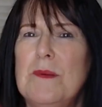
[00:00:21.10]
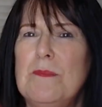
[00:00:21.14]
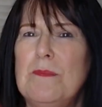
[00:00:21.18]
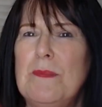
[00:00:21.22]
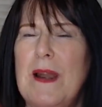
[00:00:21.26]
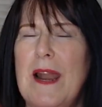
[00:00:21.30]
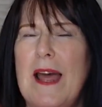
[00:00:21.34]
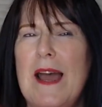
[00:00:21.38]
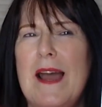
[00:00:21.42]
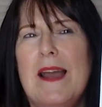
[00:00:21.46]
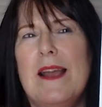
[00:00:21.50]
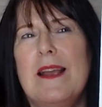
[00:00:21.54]

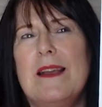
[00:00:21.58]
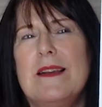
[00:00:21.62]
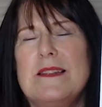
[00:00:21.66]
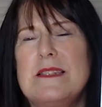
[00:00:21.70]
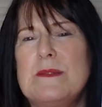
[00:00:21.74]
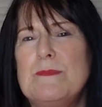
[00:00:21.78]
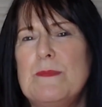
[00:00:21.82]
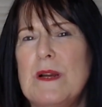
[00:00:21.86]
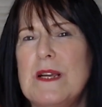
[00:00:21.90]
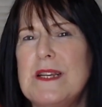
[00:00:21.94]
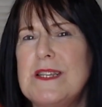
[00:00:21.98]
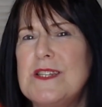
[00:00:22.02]
black
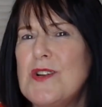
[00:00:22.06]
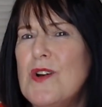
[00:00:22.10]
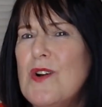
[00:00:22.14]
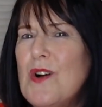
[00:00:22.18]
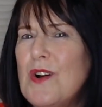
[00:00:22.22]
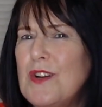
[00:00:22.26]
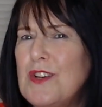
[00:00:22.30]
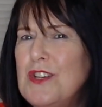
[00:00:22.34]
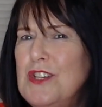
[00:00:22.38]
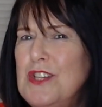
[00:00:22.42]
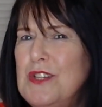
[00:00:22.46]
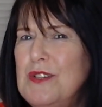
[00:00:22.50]
as my
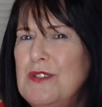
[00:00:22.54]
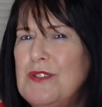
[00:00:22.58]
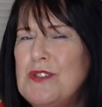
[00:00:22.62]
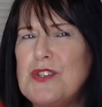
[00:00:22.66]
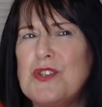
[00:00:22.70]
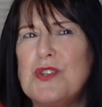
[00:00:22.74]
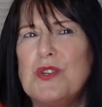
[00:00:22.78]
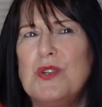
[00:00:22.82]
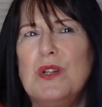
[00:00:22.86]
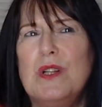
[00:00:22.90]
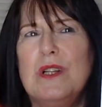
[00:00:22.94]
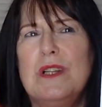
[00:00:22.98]
dark
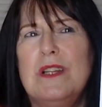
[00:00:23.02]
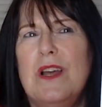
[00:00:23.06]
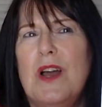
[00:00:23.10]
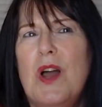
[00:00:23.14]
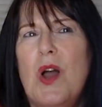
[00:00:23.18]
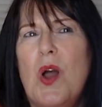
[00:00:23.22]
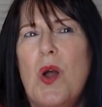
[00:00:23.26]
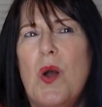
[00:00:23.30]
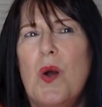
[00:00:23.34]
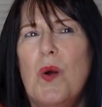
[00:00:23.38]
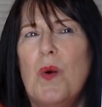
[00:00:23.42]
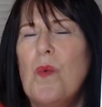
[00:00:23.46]
neutral,
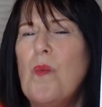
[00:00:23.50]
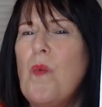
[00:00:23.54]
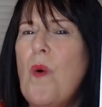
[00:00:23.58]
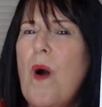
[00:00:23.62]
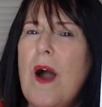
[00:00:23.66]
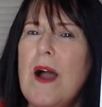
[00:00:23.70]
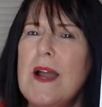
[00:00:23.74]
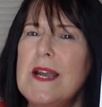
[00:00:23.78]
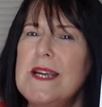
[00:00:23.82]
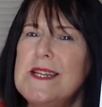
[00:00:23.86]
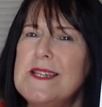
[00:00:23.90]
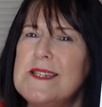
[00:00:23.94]

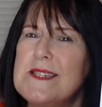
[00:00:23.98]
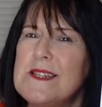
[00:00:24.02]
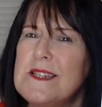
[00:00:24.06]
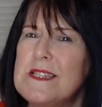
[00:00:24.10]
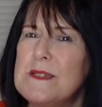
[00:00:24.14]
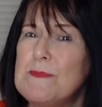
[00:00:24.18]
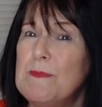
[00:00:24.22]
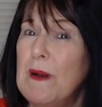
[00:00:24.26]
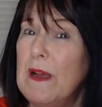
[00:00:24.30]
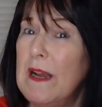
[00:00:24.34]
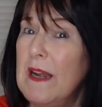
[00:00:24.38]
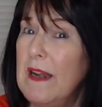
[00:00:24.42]
white
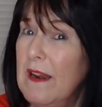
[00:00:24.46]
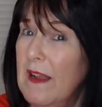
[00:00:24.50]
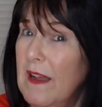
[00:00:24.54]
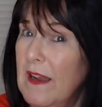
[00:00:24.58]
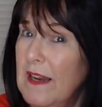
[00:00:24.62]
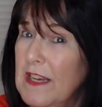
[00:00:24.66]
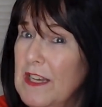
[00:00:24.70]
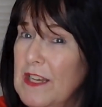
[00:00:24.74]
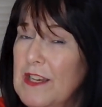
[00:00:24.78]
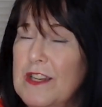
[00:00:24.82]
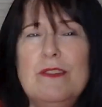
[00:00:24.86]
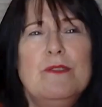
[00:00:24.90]
as my
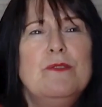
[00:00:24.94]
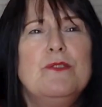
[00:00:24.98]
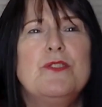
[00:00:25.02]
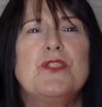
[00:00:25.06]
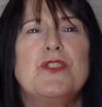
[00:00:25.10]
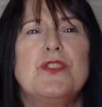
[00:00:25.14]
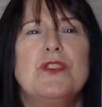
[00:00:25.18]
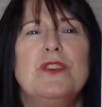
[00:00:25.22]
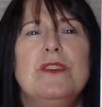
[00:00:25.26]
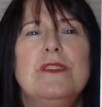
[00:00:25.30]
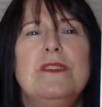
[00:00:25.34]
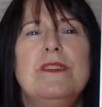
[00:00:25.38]
light
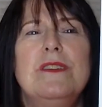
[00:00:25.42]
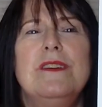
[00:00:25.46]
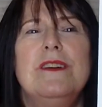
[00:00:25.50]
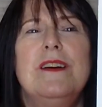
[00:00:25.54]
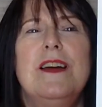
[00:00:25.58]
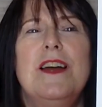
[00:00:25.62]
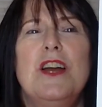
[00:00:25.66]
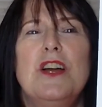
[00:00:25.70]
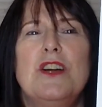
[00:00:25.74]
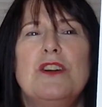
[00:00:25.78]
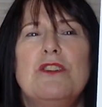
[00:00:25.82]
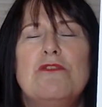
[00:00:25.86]
neutral,
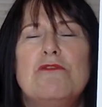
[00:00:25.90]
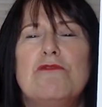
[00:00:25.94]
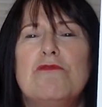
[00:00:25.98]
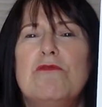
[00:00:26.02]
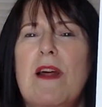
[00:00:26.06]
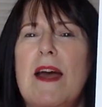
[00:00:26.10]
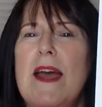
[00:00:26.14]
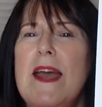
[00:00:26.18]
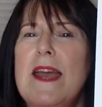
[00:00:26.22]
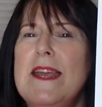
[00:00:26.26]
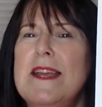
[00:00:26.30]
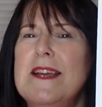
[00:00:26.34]

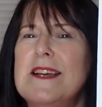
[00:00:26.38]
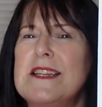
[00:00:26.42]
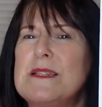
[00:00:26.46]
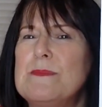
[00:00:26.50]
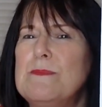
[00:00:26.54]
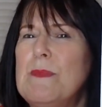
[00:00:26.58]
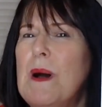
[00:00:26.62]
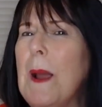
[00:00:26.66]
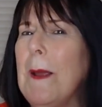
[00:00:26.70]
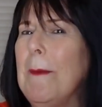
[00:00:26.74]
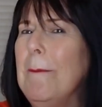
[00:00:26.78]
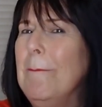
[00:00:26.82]
grey as
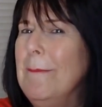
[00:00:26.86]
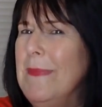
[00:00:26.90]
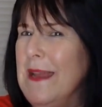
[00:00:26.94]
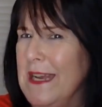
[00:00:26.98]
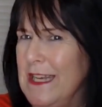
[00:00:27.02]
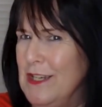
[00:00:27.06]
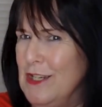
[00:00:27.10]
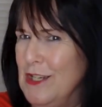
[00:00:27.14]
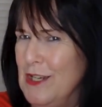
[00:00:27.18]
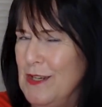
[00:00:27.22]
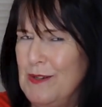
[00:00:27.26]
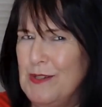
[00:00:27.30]
my
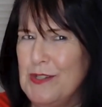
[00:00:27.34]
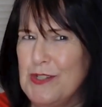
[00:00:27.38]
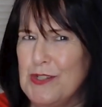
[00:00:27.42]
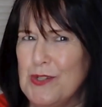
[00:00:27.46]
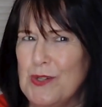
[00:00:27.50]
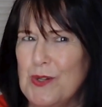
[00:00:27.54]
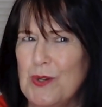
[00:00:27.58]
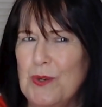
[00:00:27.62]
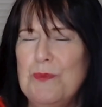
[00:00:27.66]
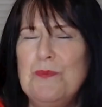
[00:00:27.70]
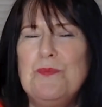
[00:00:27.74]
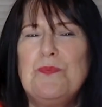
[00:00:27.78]
mid
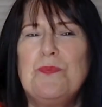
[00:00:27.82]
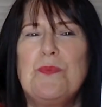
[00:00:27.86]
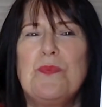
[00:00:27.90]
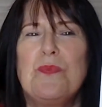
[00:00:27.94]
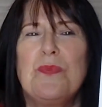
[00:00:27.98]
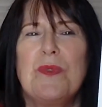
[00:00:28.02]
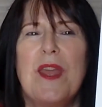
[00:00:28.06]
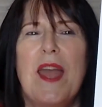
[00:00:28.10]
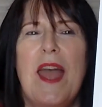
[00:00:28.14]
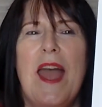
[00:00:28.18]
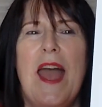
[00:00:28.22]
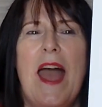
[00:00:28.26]
neutral.
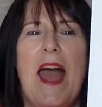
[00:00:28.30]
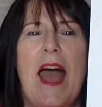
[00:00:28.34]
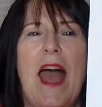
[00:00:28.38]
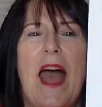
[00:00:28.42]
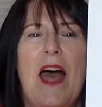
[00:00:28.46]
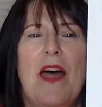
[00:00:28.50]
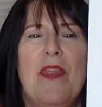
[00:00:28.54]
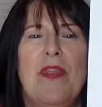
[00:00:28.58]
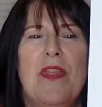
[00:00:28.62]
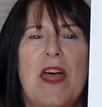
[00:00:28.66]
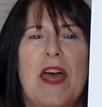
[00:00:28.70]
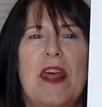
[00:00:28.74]

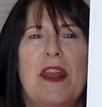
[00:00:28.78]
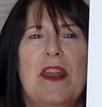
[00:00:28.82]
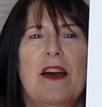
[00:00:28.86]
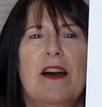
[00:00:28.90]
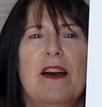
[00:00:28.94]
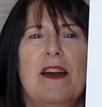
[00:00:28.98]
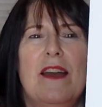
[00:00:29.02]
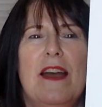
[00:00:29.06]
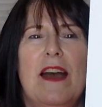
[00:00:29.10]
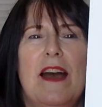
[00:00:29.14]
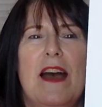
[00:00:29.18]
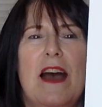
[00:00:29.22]
And then
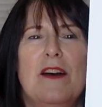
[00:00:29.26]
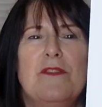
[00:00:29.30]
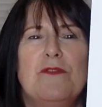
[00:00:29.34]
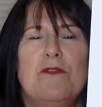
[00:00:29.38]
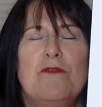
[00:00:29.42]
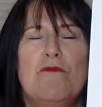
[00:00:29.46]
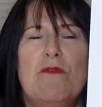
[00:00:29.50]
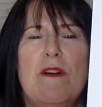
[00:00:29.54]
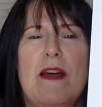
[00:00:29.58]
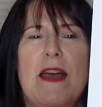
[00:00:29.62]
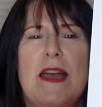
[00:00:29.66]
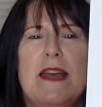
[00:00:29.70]
I have
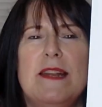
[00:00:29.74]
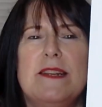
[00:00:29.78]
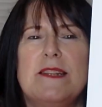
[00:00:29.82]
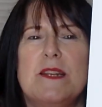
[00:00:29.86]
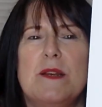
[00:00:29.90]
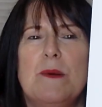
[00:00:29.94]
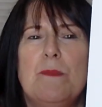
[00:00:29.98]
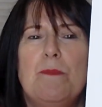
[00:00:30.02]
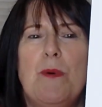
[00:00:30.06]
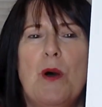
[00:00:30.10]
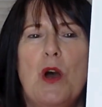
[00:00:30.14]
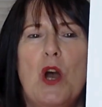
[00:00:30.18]
red,
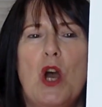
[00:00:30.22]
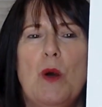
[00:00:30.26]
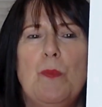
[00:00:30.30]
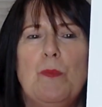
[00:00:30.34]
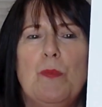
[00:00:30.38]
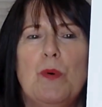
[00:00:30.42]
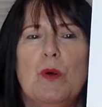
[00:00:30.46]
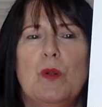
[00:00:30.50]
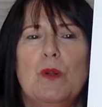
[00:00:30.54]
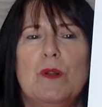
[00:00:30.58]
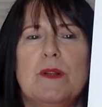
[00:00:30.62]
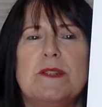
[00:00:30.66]

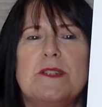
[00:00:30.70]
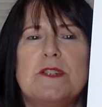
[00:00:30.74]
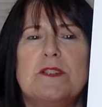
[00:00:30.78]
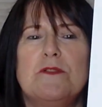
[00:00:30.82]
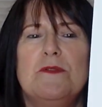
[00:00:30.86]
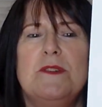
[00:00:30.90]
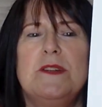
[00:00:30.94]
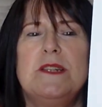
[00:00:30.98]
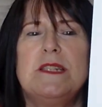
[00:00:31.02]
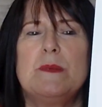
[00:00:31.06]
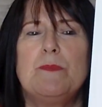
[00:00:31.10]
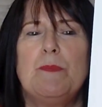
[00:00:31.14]
purple,
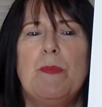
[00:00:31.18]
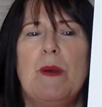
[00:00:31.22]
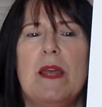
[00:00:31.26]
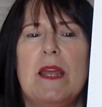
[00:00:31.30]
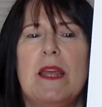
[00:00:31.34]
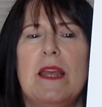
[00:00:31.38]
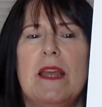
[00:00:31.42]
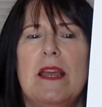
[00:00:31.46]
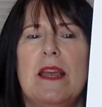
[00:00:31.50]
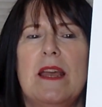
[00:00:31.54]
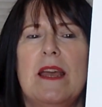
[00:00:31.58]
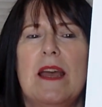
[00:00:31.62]
cerise
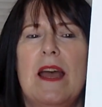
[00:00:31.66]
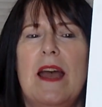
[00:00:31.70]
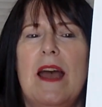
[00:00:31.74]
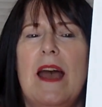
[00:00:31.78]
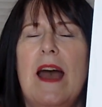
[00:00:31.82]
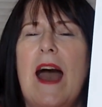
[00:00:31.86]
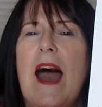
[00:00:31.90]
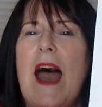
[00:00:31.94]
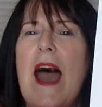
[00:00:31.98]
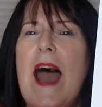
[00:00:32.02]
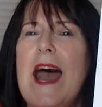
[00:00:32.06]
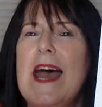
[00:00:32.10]
pink
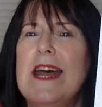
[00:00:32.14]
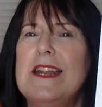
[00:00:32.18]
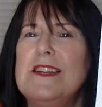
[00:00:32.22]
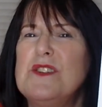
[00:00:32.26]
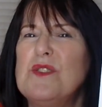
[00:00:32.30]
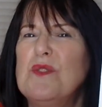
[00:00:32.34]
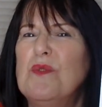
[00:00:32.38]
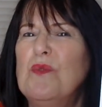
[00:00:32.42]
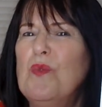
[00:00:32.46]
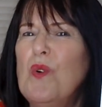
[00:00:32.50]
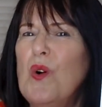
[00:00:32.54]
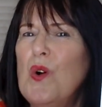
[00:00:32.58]
and
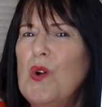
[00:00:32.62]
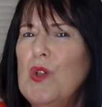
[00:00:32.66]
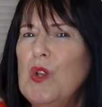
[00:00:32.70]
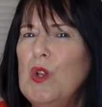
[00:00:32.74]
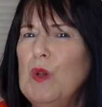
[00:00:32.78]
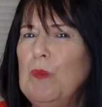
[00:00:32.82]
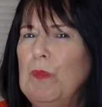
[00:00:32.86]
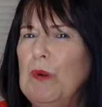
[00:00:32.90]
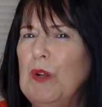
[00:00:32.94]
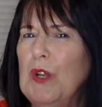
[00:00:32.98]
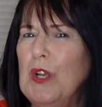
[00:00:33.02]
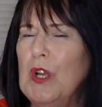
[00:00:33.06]

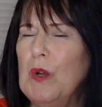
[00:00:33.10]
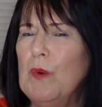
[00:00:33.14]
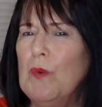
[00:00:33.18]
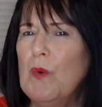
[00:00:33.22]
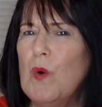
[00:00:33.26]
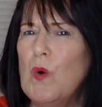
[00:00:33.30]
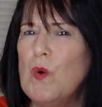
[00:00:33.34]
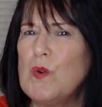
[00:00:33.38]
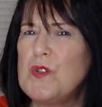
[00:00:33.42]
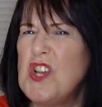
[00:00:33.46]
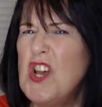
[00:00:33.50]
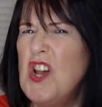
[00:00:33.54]
royal blue
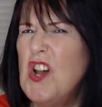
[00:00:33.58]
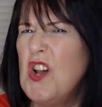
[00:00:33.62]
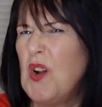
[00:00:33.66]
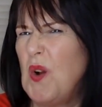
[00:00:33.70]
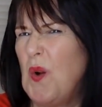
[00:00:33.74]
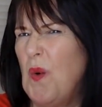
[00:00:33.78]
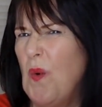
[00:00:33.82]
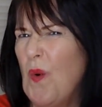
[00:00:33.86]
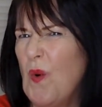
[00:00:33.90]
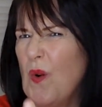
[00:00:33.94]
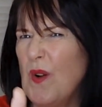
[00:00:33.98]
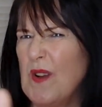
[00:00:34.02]
or
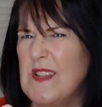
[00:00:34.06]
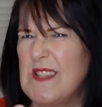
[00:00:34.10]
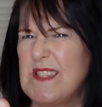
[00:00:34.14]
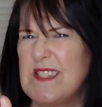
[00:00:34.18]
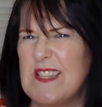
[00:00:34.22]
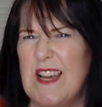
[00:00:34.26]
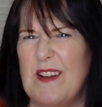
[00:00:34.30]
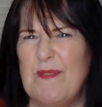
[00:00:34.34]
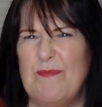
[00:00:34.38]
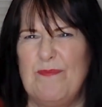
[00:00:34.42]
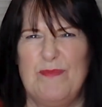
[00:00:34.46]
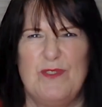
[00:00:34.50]
turquoise.
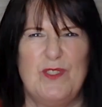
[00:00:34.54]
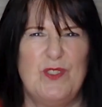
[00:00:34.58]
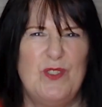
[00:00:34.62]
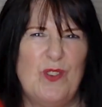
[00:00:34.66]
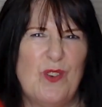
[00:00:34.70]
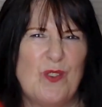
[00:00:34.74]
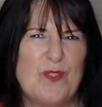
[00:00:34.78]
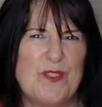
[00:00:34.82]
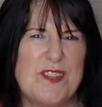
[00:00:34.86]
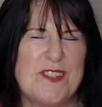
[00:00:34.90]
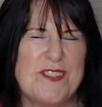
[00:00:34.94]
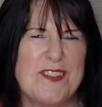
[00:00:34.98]
I've
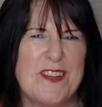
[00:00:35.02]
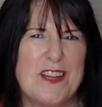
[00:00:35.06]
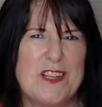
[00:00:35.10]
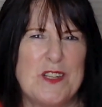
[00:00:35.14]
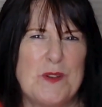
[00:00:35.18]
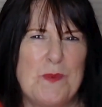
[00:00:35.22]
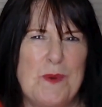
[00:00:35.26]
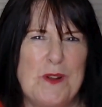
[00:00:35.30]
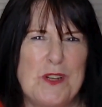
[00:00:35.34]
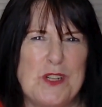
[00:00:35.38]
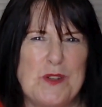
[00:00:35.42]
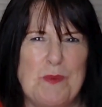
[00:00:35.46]
not
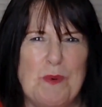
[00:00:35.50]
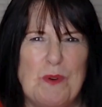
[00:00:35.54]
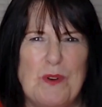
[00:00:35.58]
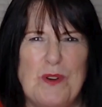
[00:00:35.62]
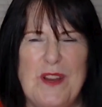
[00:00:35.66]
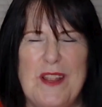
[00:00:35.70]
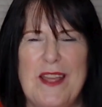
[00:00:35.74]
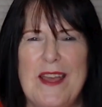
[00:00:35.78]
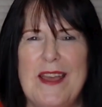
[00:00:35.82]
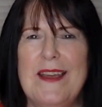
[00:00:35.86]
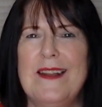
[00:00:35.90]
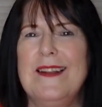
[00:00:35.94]
decided which one
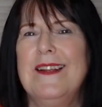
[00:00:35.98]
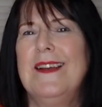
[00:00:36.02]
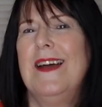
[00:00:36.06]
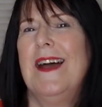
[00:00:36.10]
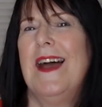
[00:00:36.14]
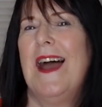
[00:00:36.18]
yet